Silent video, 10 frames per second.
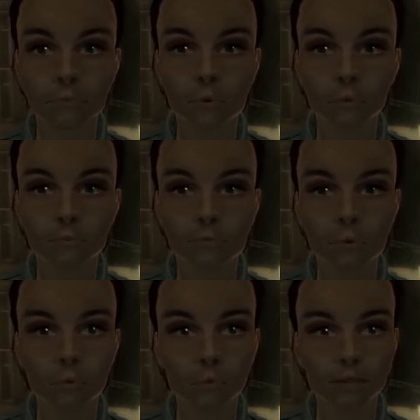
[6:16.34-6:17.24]
Oh,
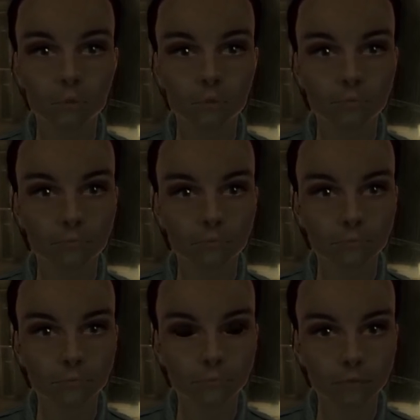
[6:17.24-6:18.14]
don't
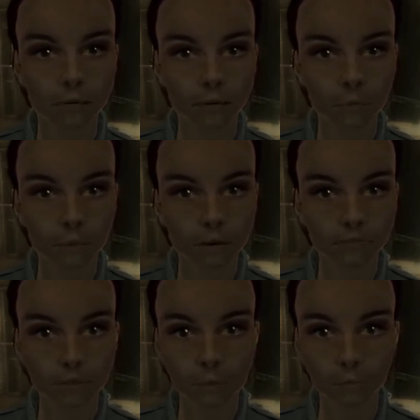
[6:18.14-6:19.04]
worry. No one
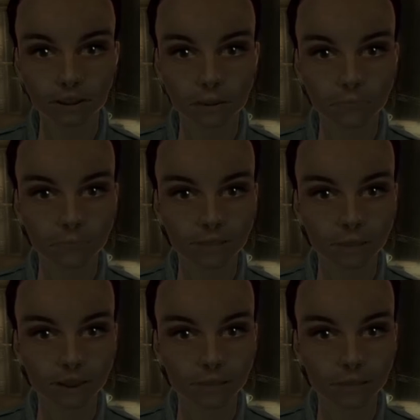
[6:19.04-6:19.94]
ever goes there
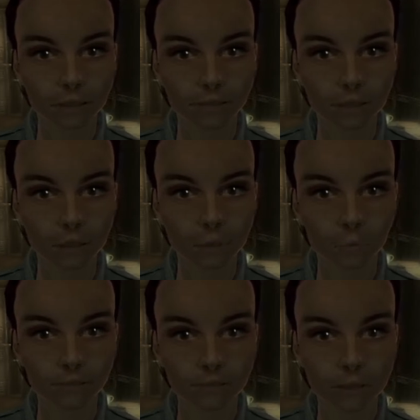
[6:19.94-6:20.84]
because they say it's a
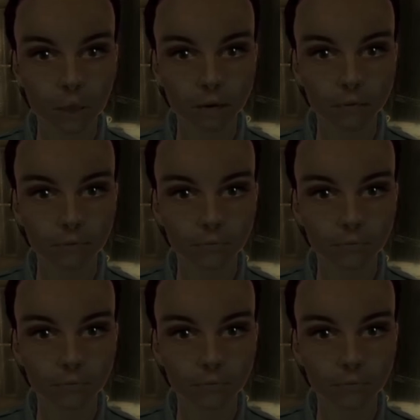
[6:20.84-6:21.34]
ghost town.